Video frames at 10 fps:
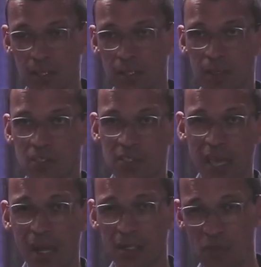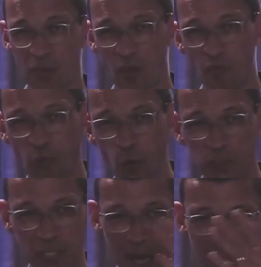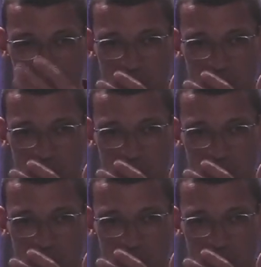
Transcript: scaled, I think, the fourteen highest